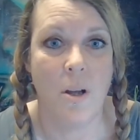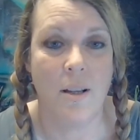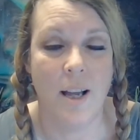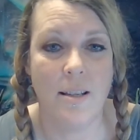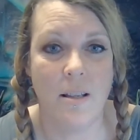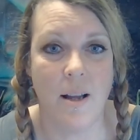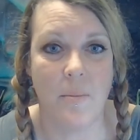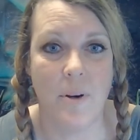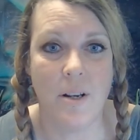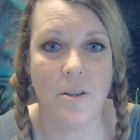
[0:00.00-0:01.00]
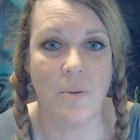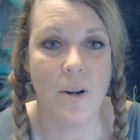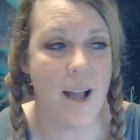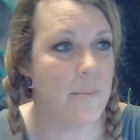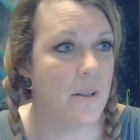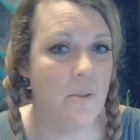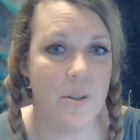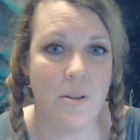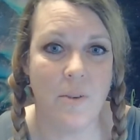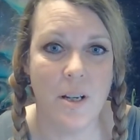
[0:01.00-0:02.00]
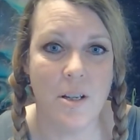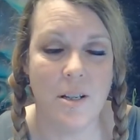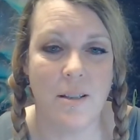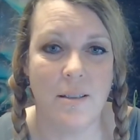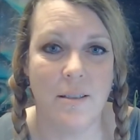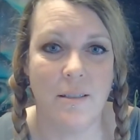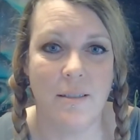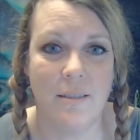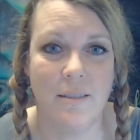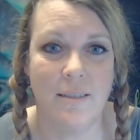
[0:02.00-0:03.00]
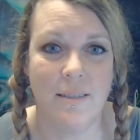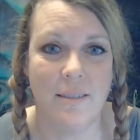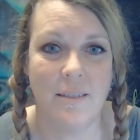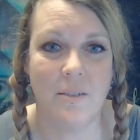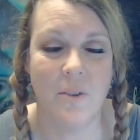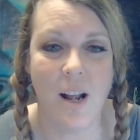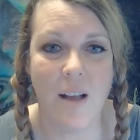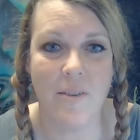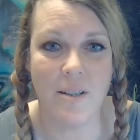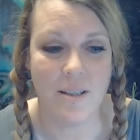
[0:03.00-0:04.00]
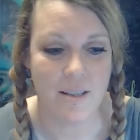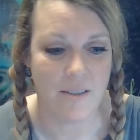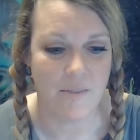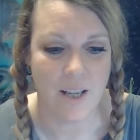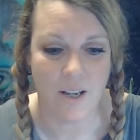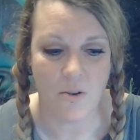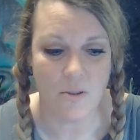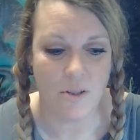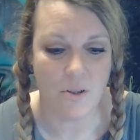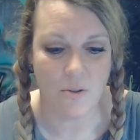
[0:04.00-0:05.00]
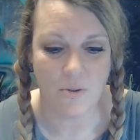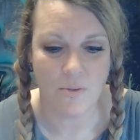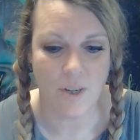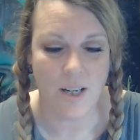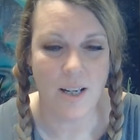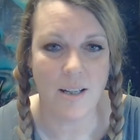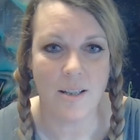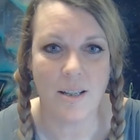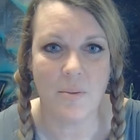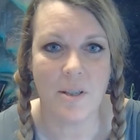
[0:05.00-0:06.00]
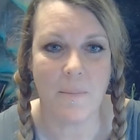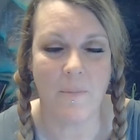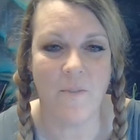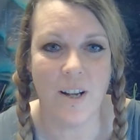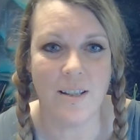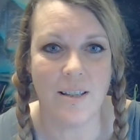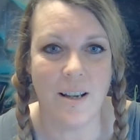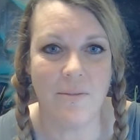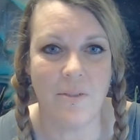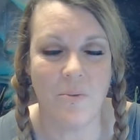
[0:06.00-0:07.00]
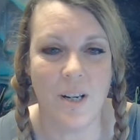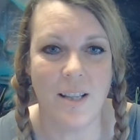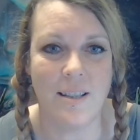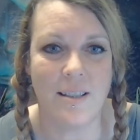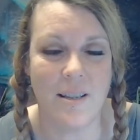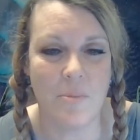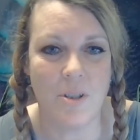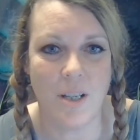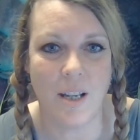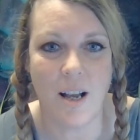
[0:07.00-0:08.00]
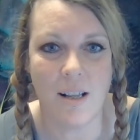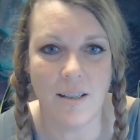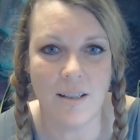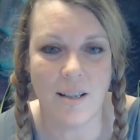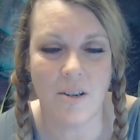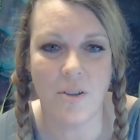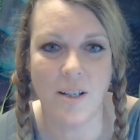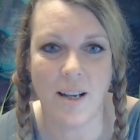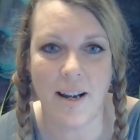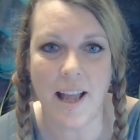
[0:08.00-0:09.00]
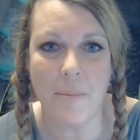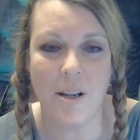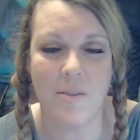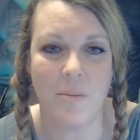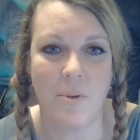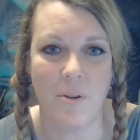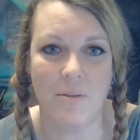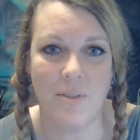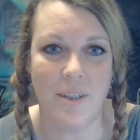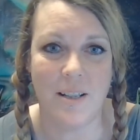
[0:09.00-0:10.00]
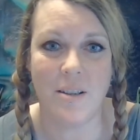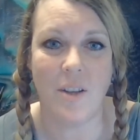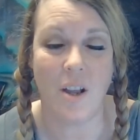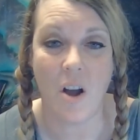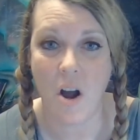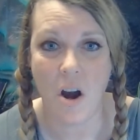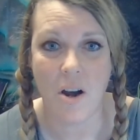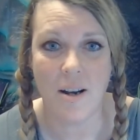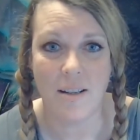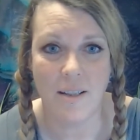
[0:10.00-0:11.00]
That's a lot of pressure. What happened to intuition? What happened to some like old school reading just with some fun stuff and reading the symbols and colors and all the dynamic of the beautifulness on the card?